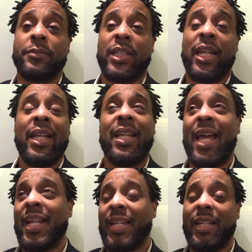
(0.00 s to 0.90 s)
He
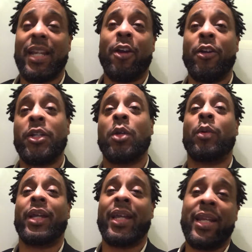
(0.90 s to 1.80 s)
let her do
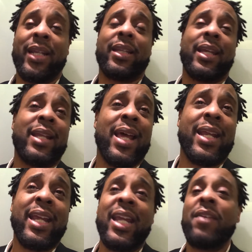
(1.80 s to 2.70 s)
anything. He let
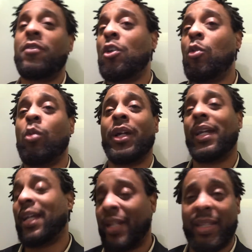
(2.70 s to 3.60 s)
Eve do with
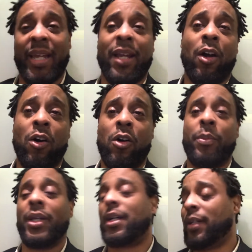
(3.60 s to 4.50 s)
anything, all
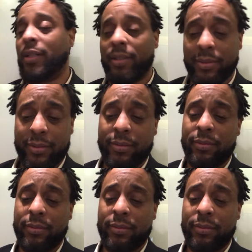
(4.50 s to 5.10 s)
because